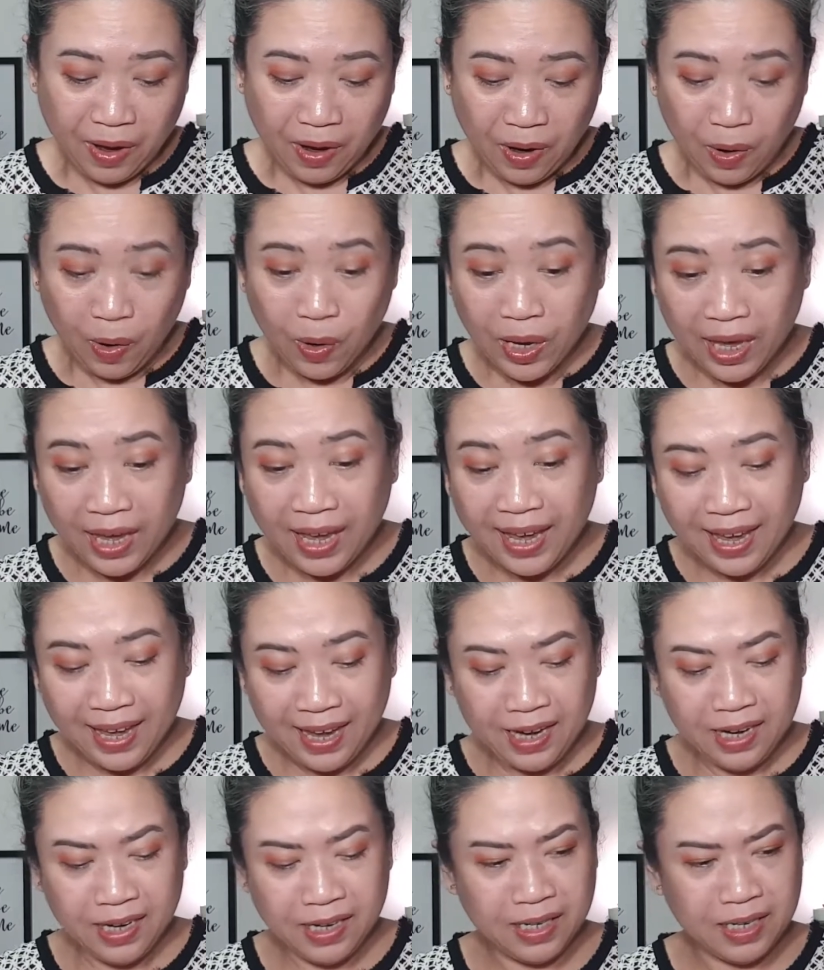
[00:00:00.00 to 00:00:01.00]
Okay,
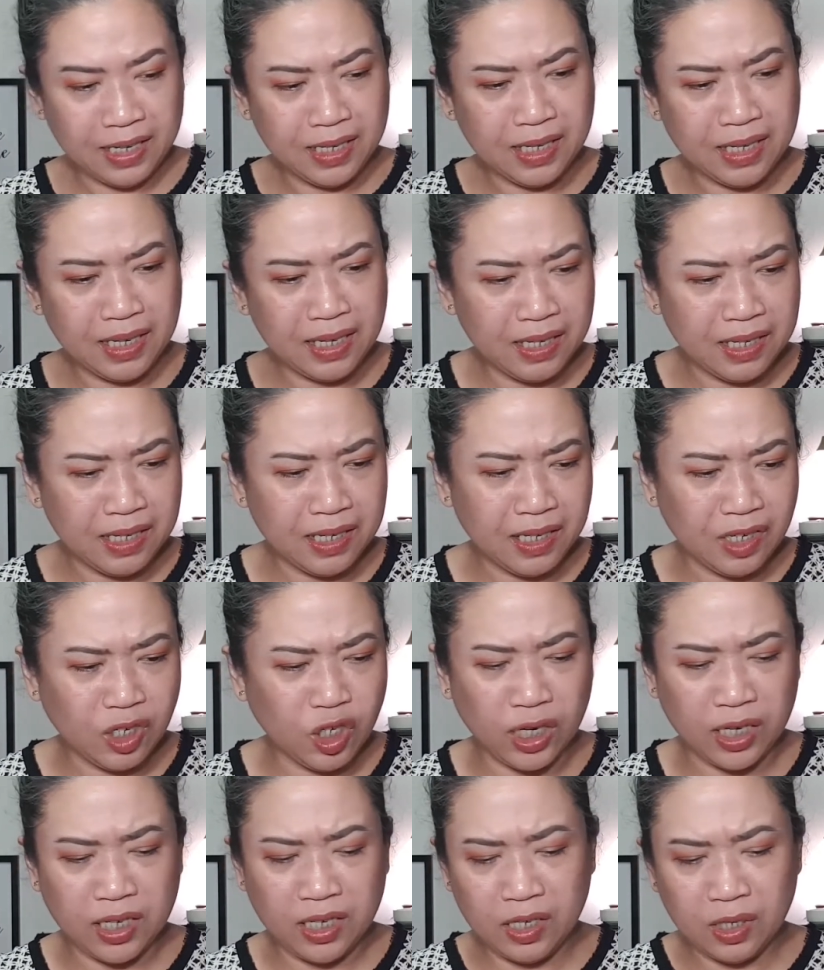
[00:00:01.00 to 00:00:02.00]
is this
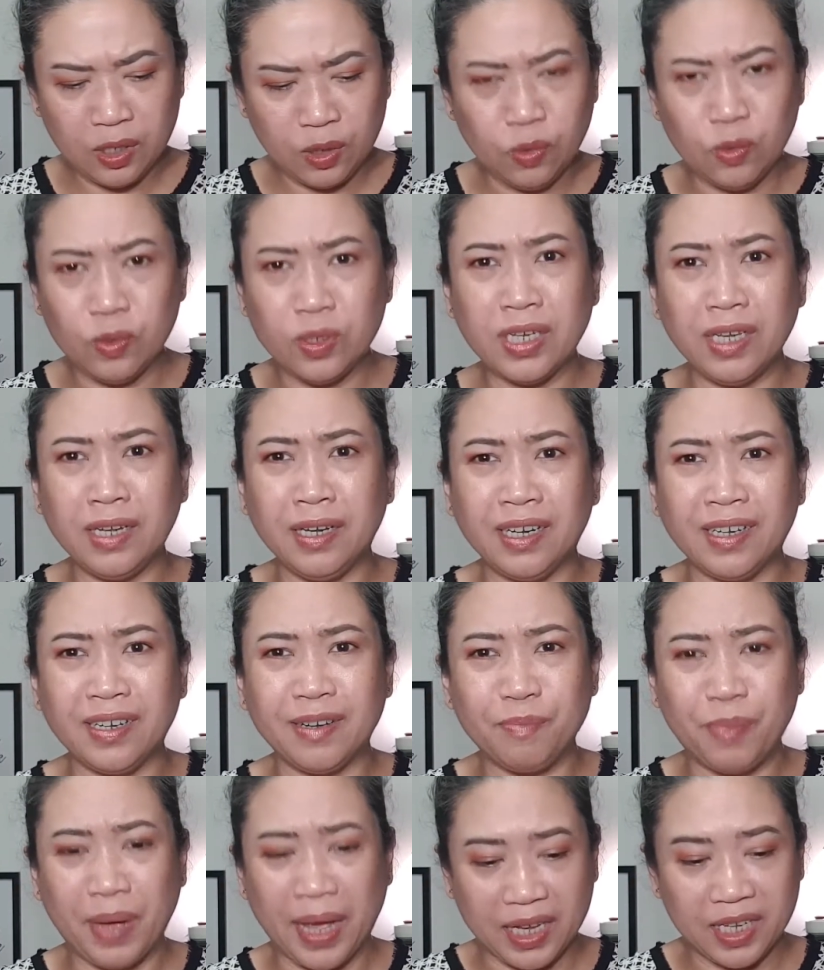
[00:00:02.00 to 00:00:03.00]
Chinese New Year
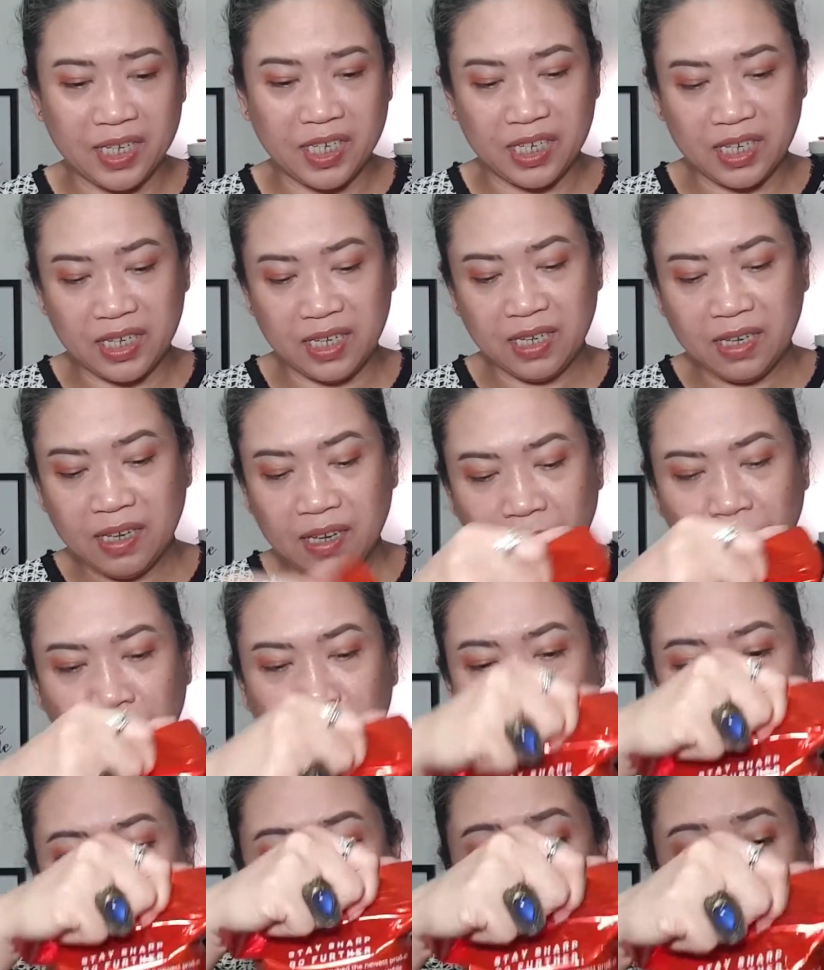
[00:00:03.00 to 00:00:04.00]
packaging?
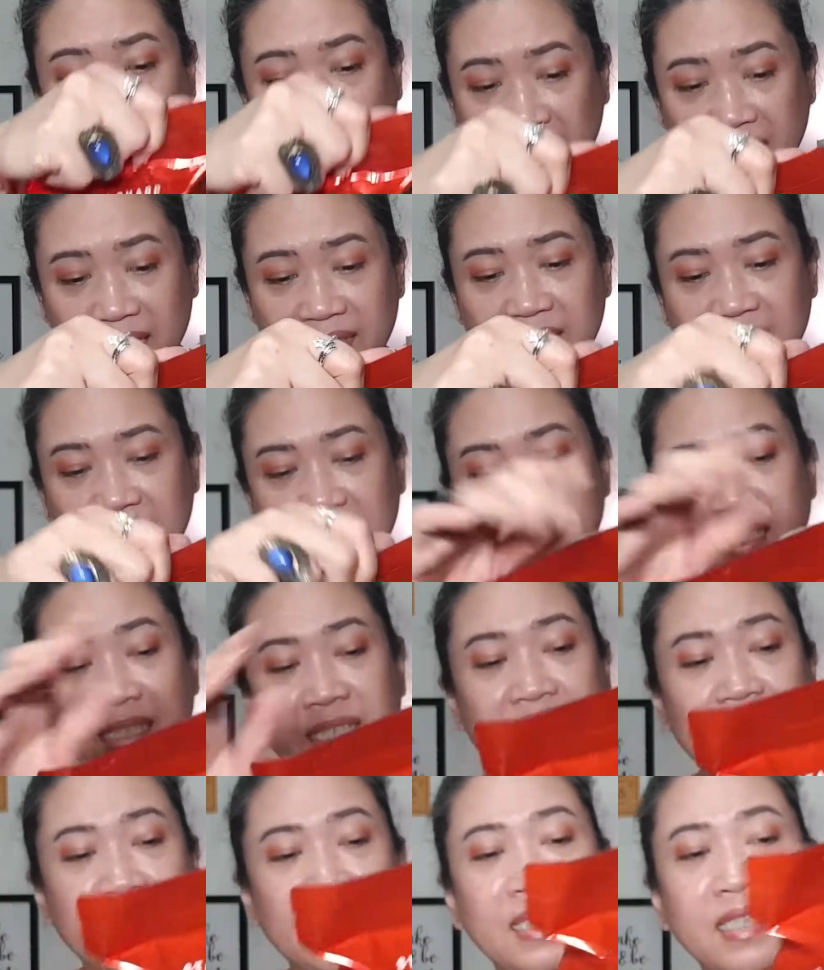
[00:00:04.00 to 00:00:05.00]
But this
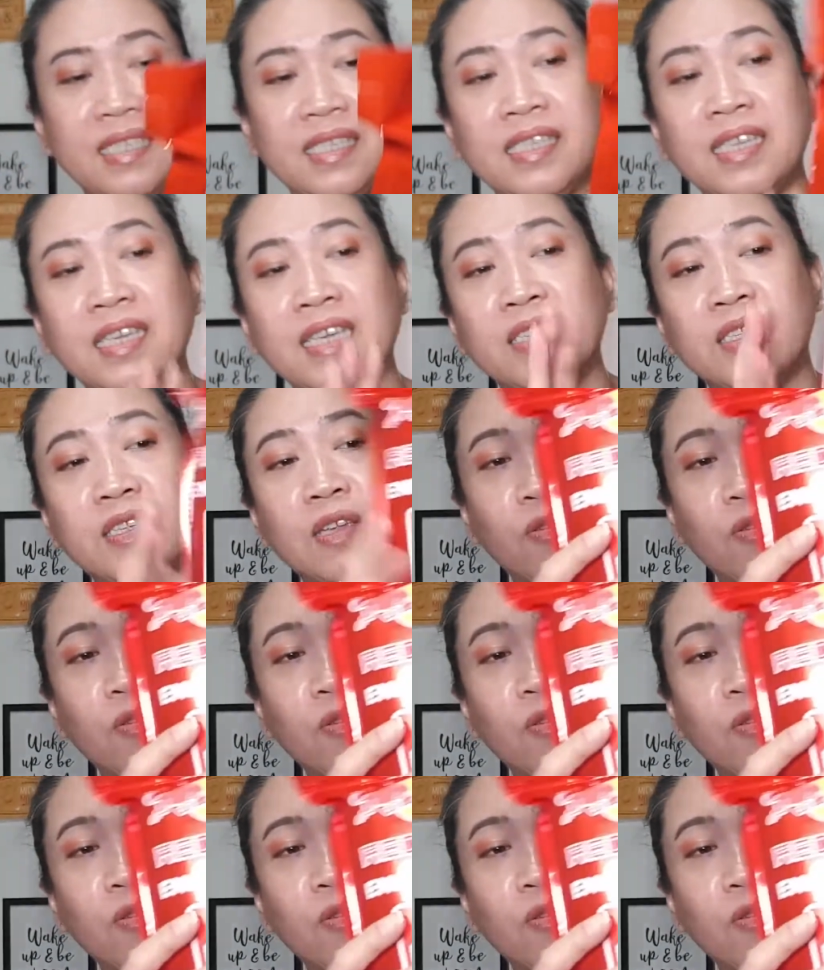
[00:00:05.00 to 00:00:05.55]
is the